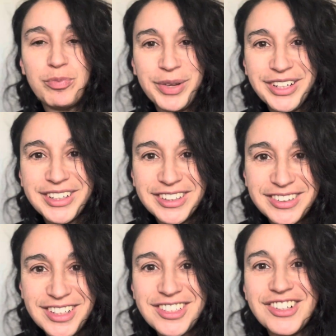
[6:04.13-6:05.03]
been
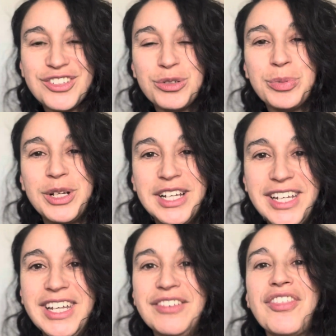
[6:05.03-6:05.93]
conditioned to
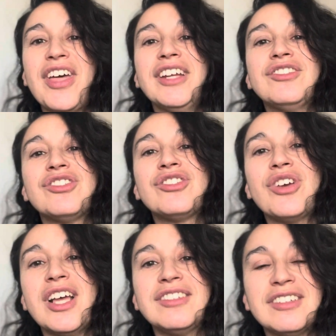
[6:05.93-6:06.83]
believe that
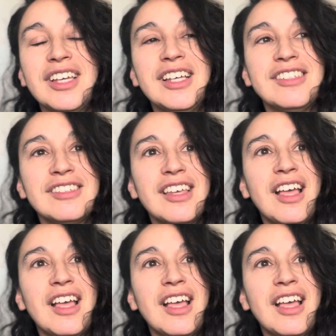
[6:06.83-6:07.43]
stress is